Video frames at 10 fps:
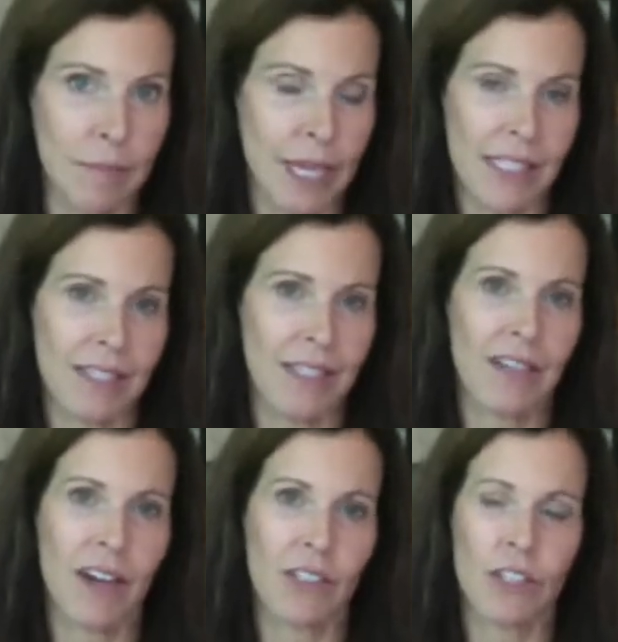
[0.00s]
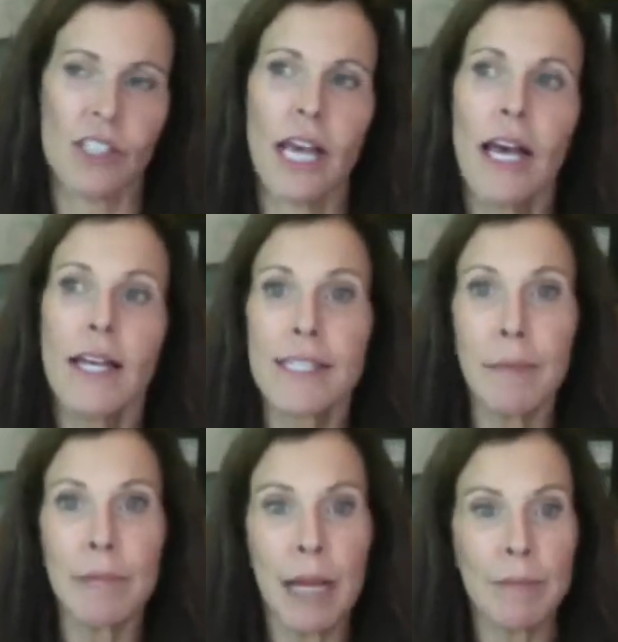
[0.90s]
medicine doctors,
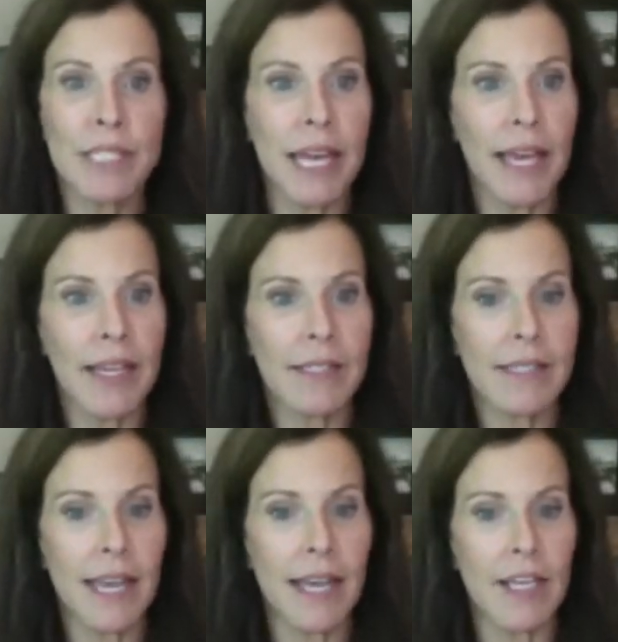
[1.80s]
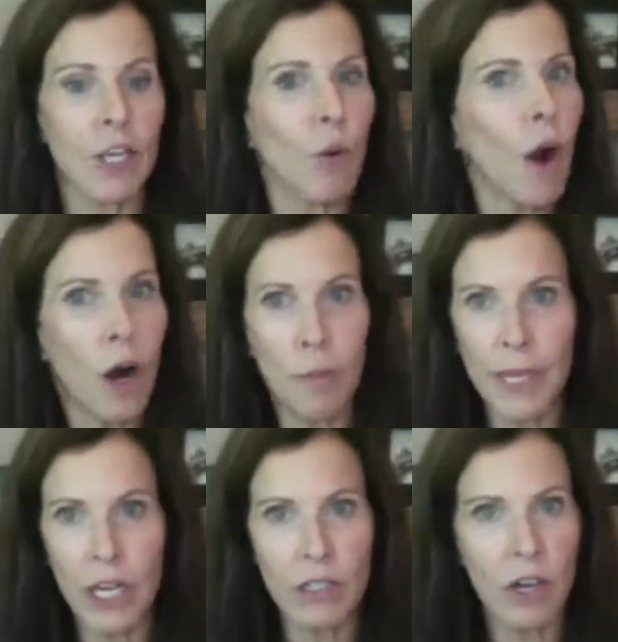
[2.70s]
sometimes they say, you know, I'll
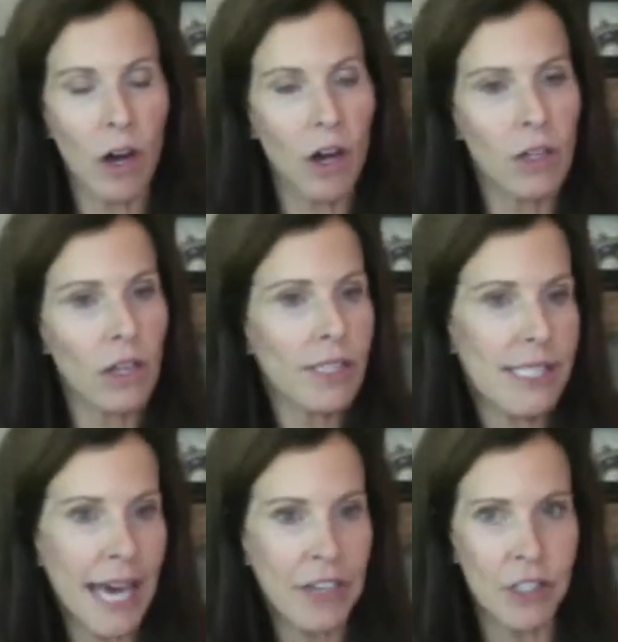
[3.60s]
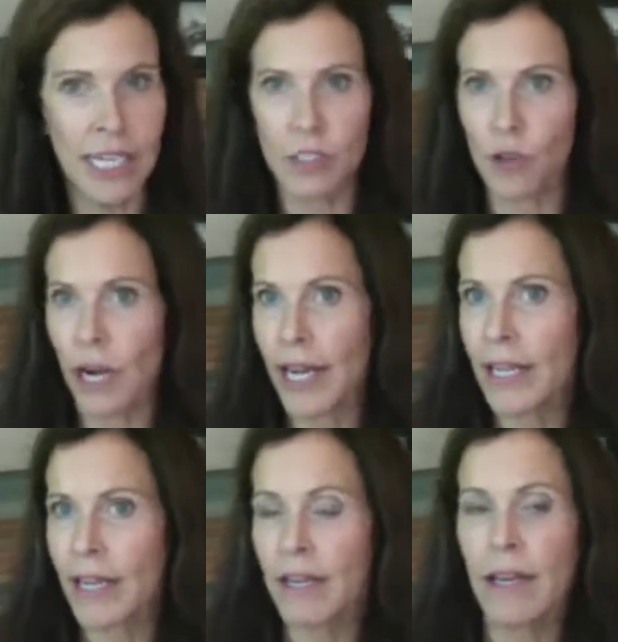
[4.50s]
be on call on Saturdays, or I
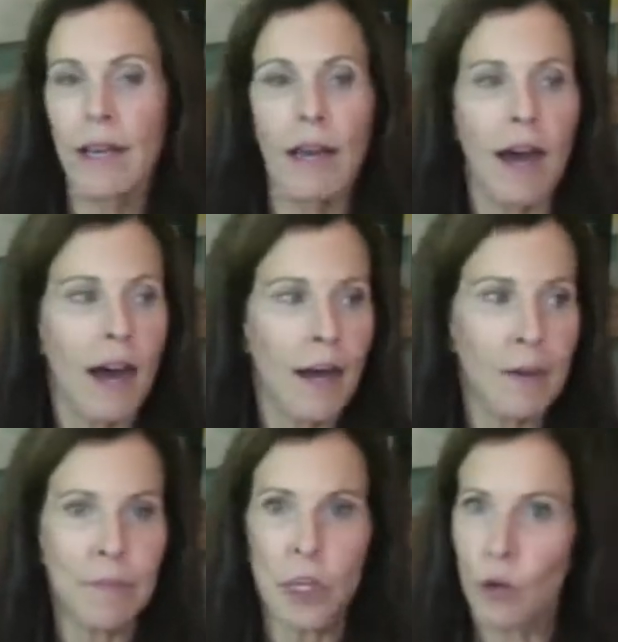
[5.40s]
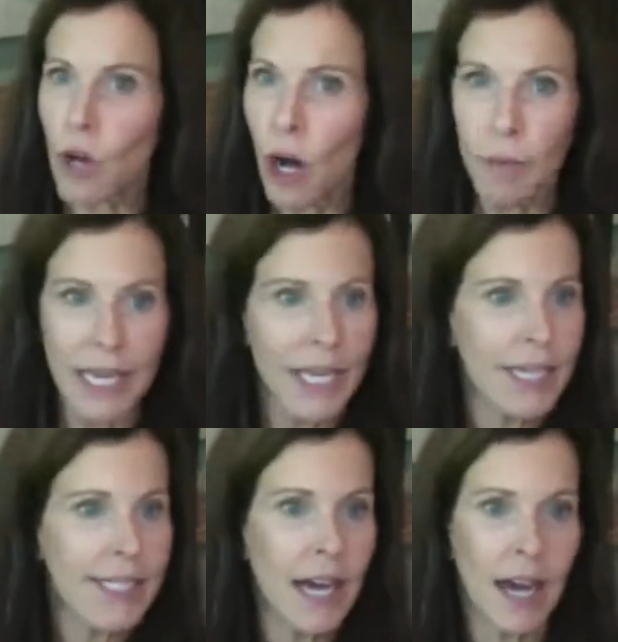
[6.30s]
can, you know, call me
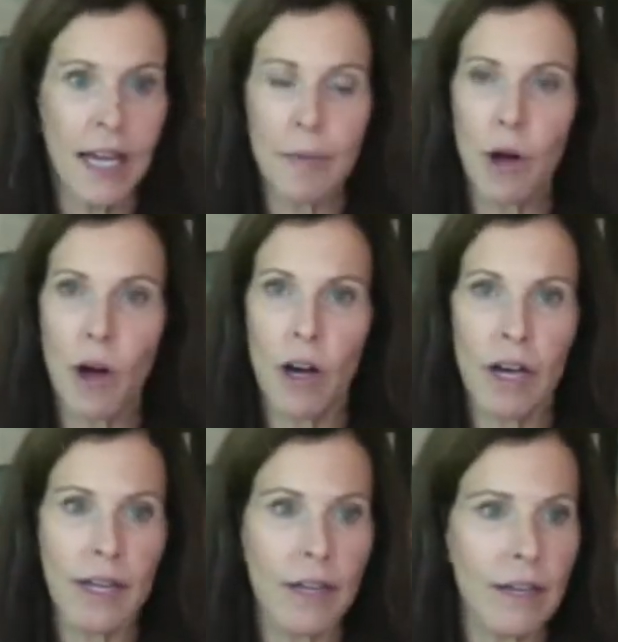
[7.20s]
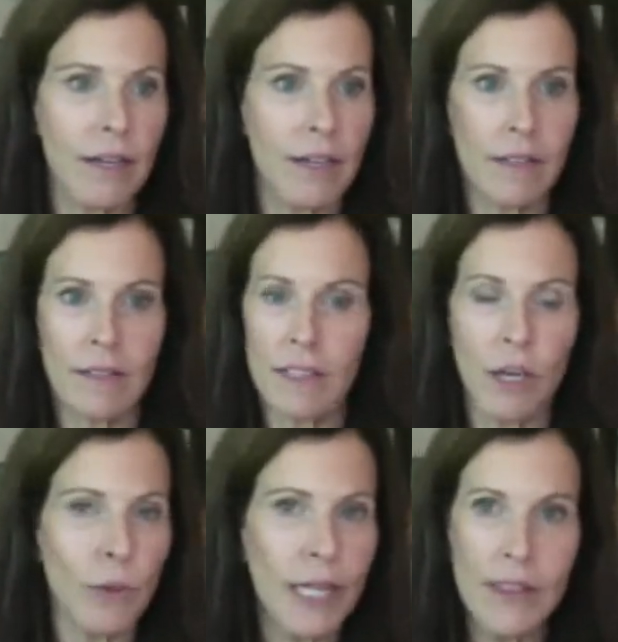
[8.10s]
anytime on, you
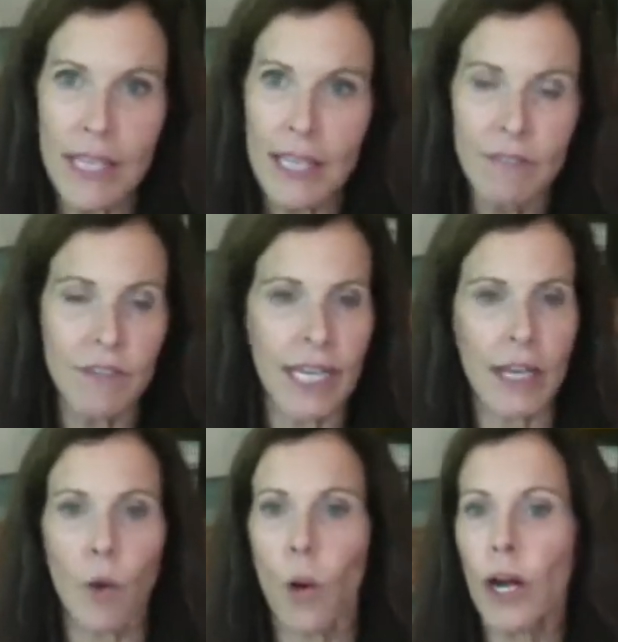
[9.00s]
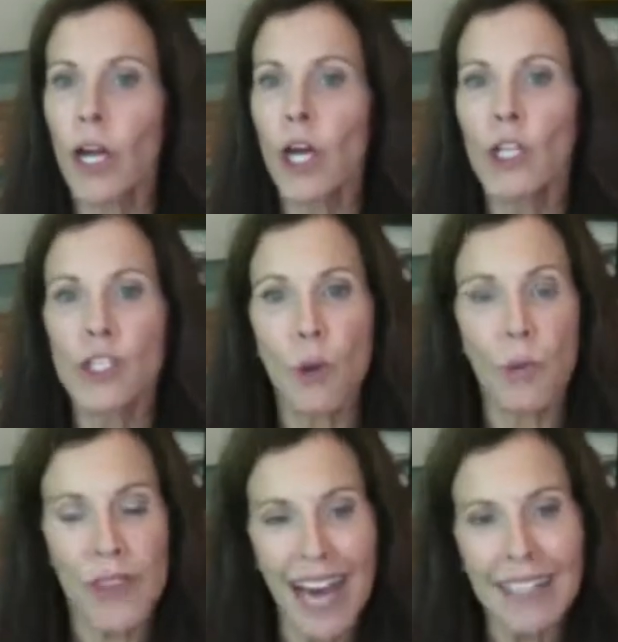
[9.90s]
know, in the evening. Or
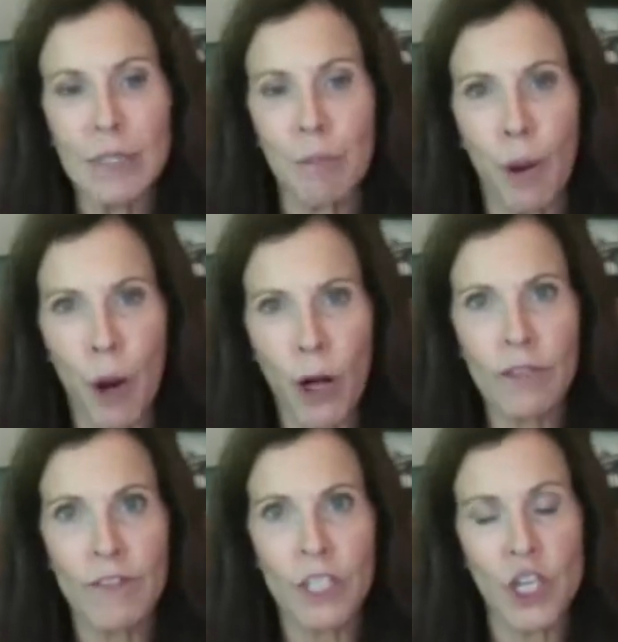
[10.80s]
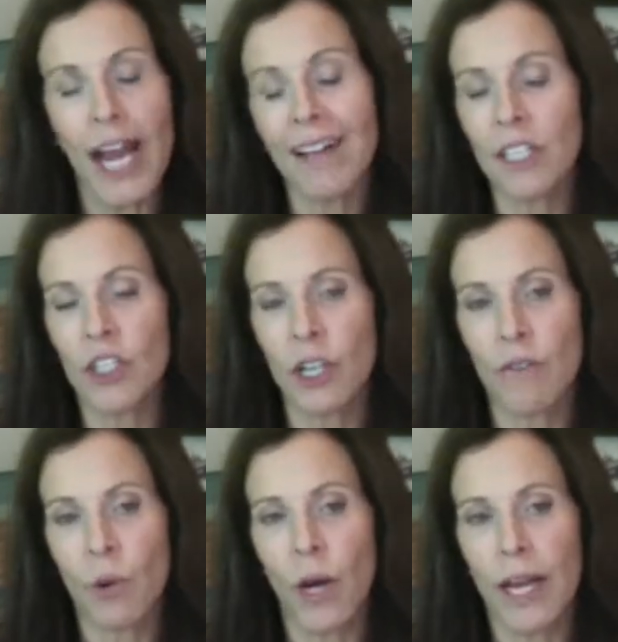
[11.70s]
so that's part of the challenge
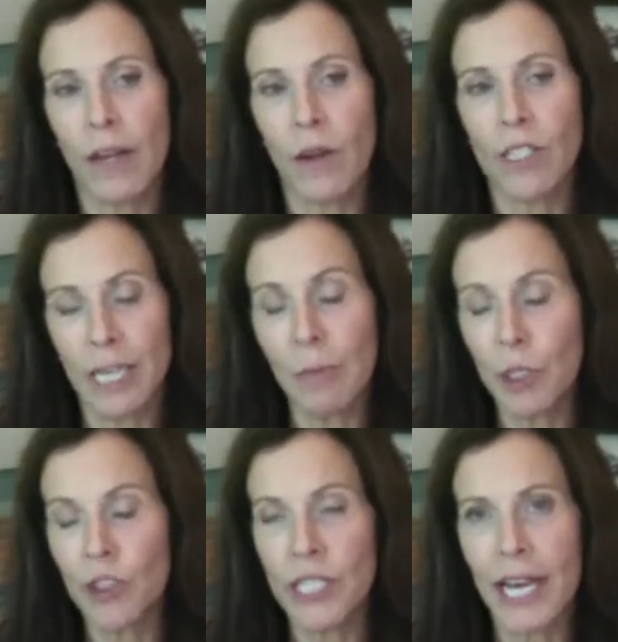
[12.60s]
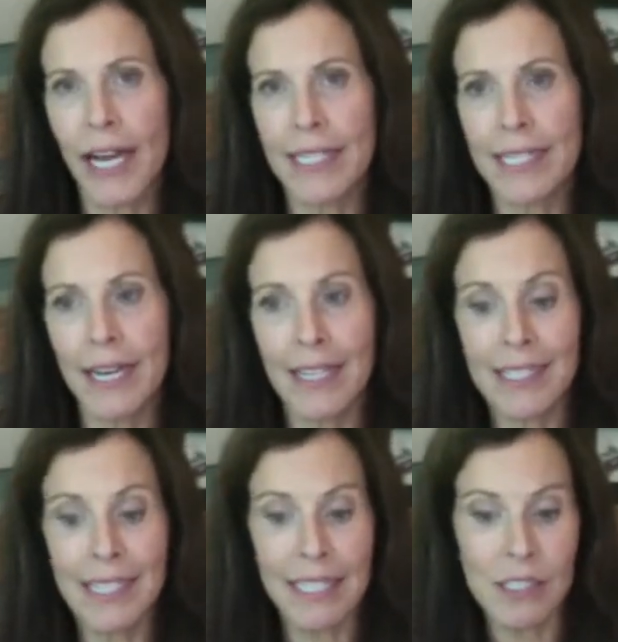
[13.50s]
of what WTI
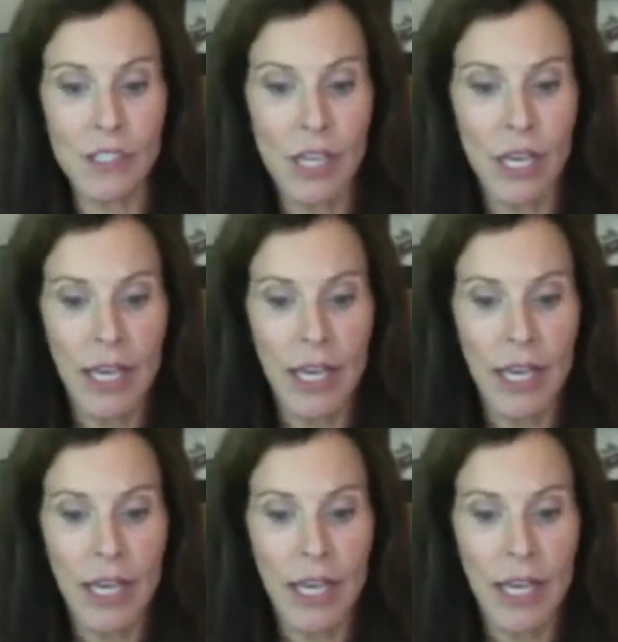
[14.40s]
does is